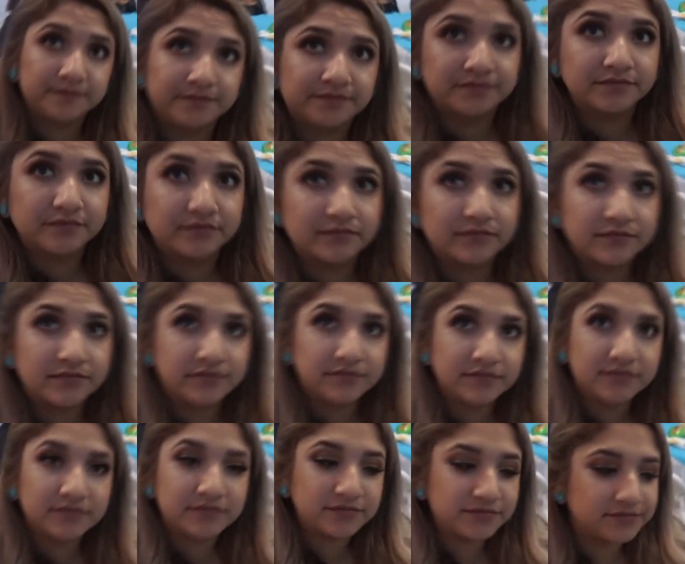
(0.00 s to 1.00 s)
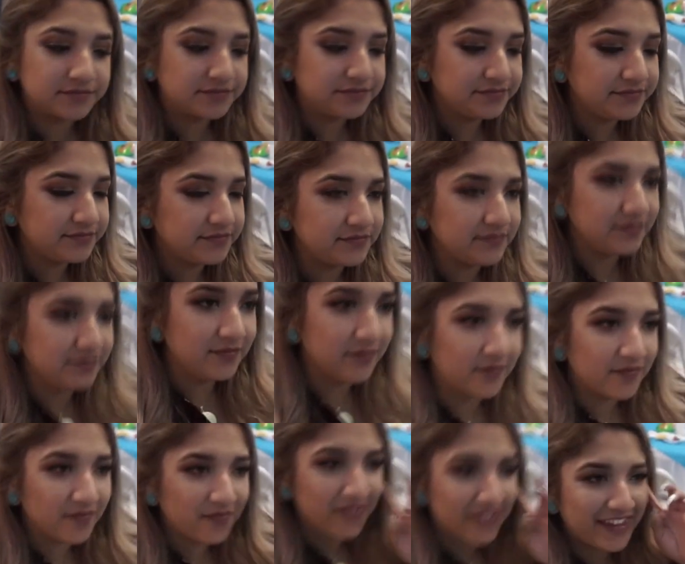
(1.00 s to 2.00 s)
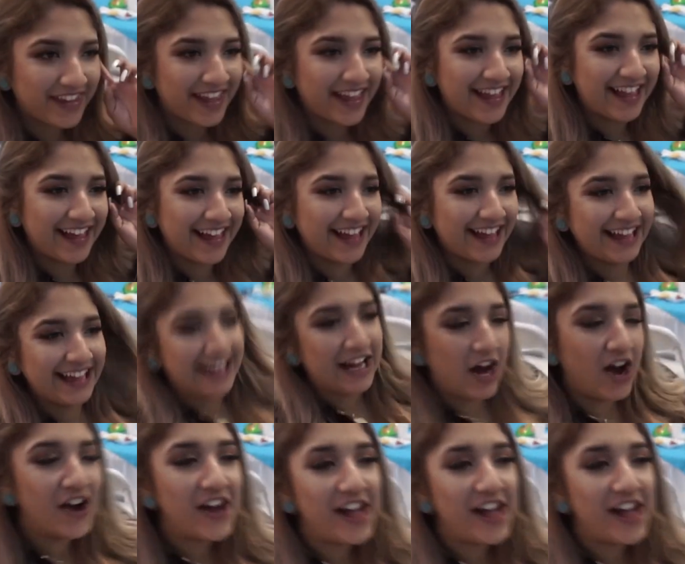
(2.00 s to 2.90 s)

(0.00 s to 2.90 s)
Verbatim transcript: Thing to say to Janet and David or